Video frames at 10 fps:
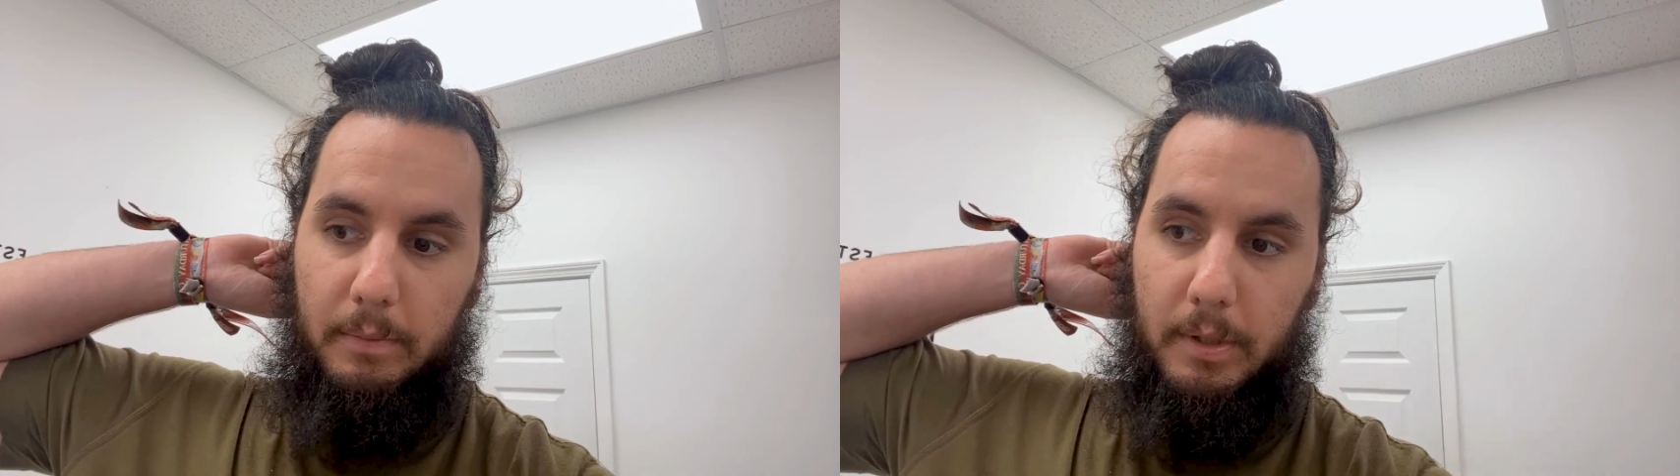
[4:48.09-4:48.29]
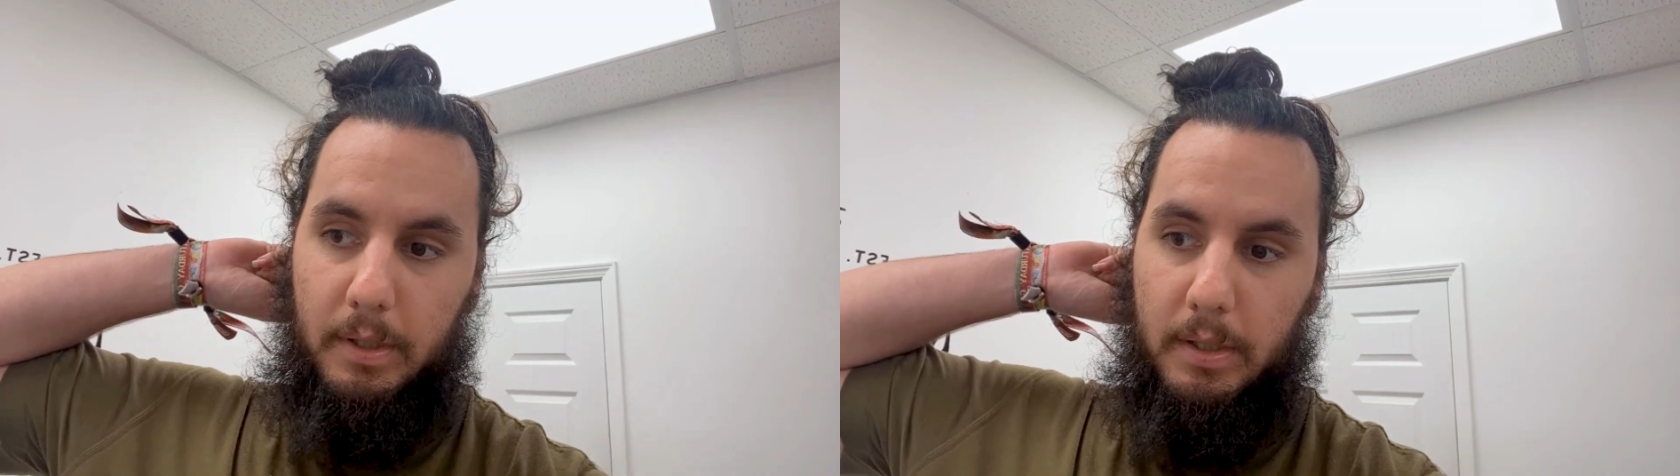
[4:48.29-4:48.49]

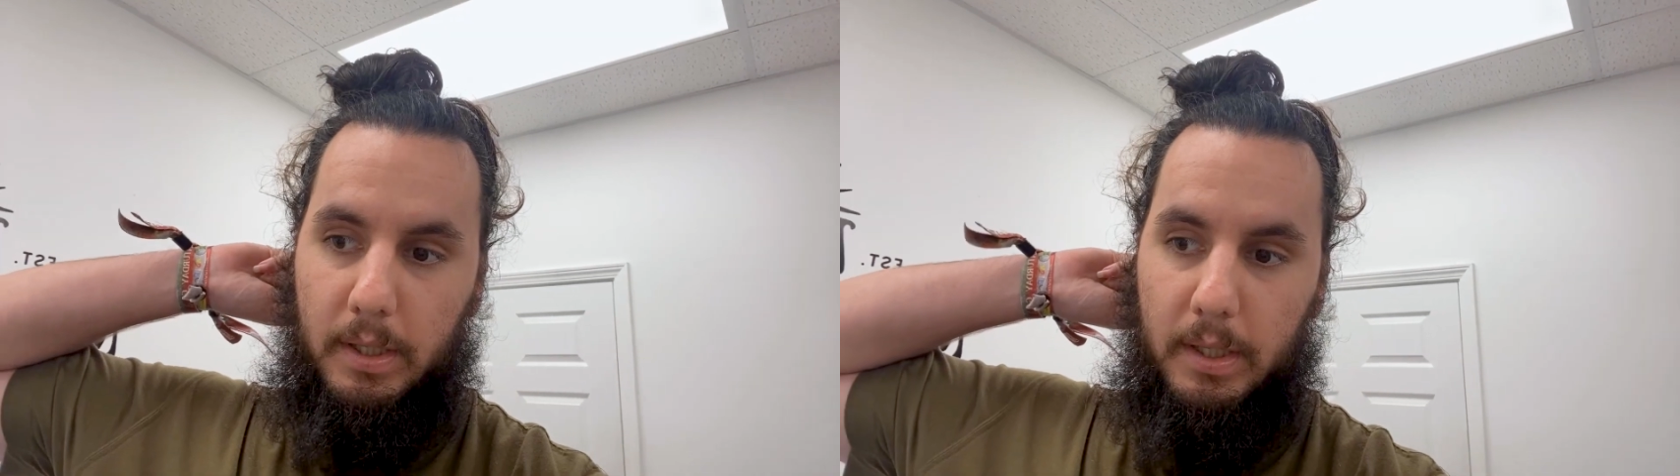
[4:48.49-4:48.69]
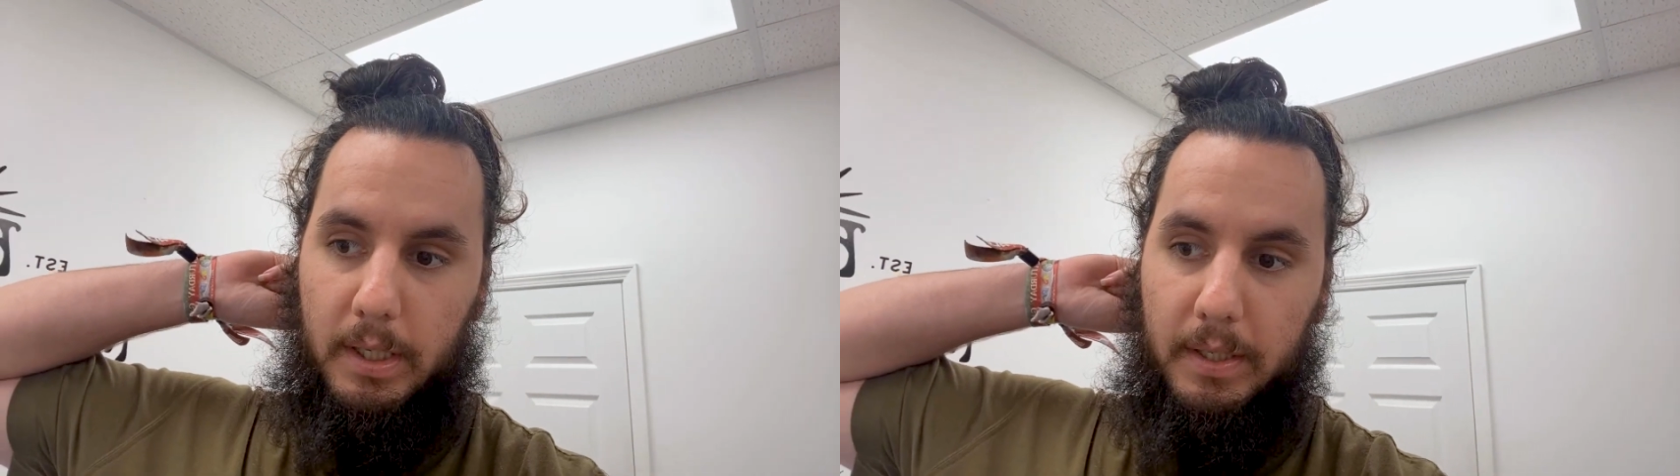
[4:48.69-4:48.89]
we're going to
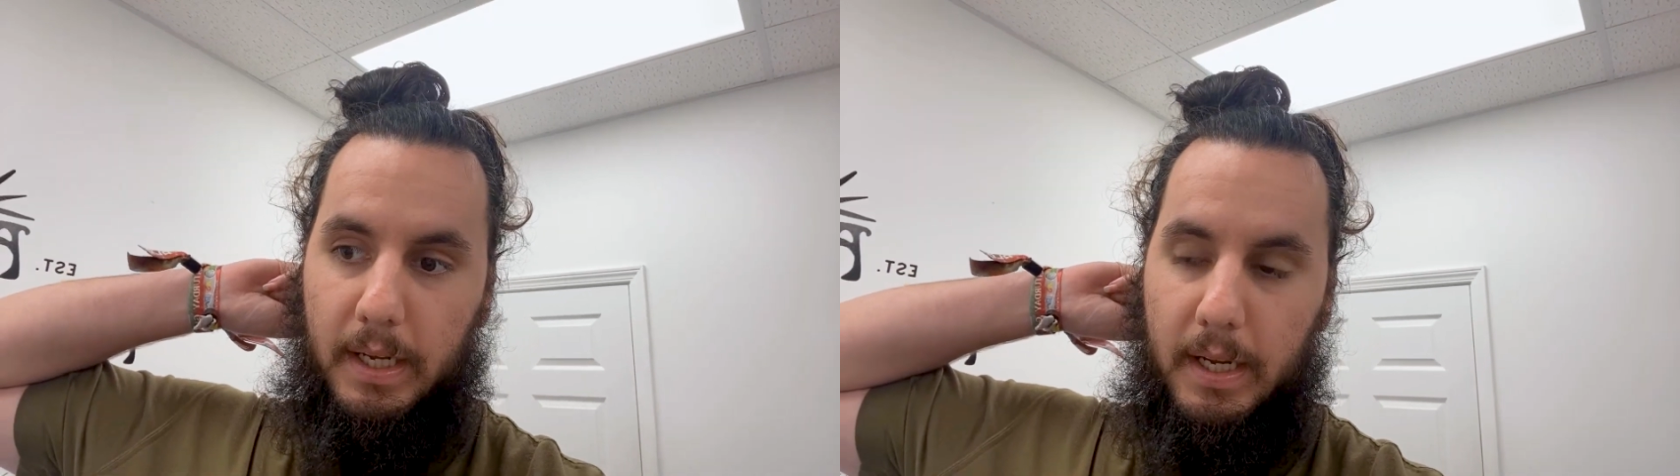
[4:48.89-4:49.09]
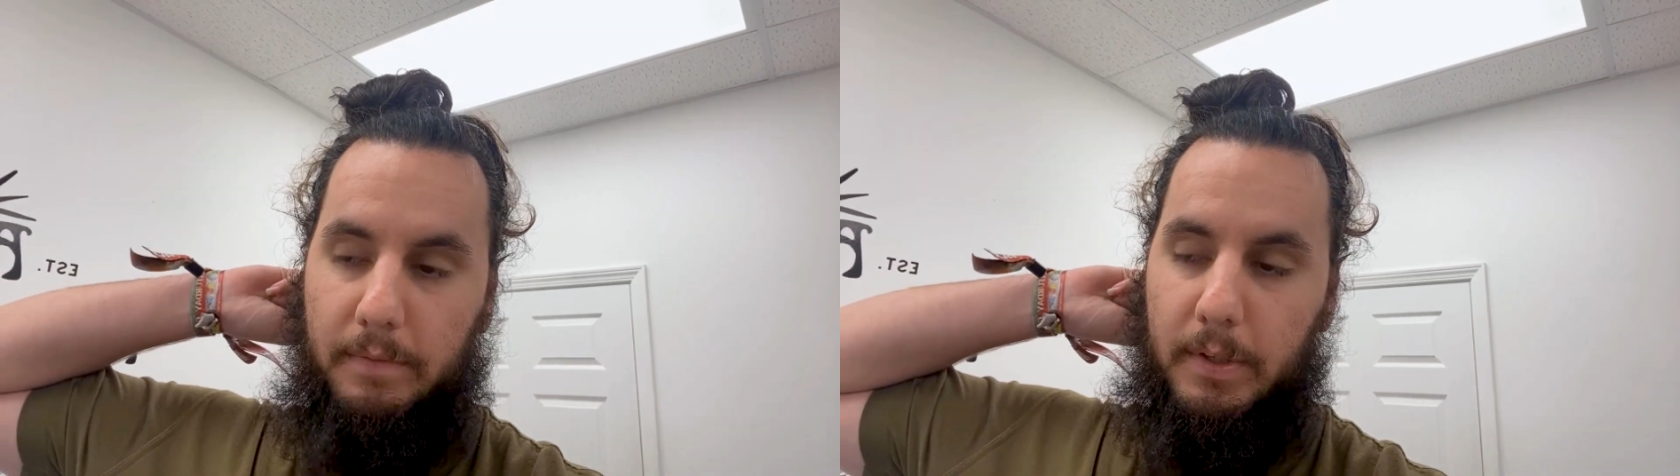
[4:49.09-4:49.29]
call it a
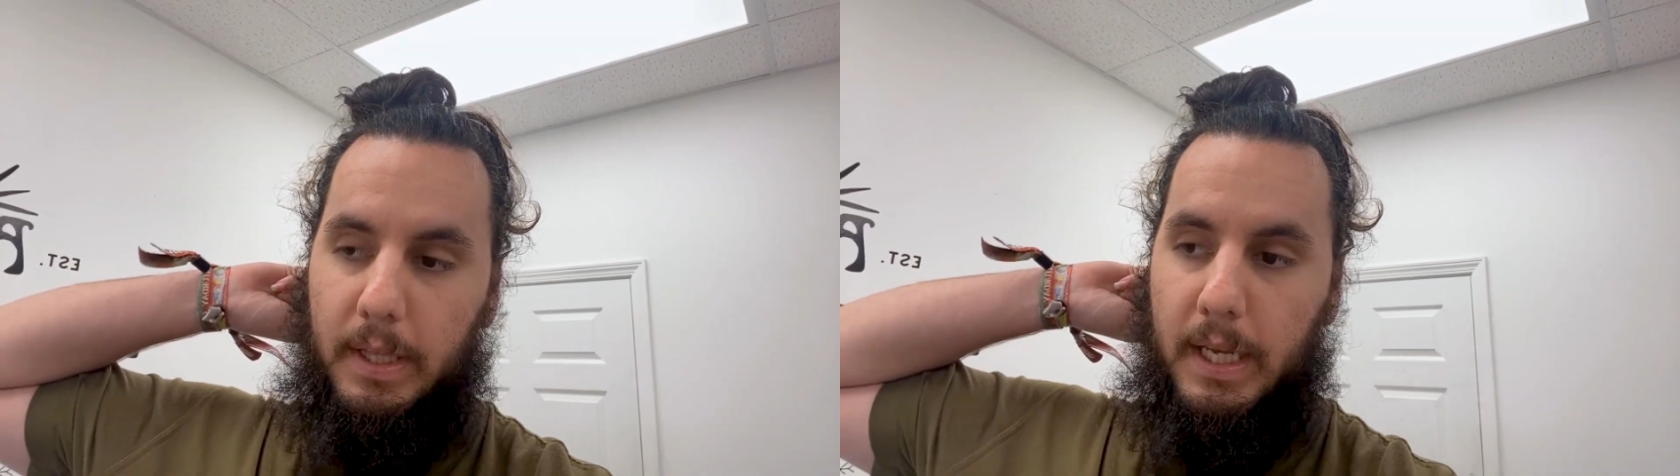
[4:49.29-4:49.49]
day after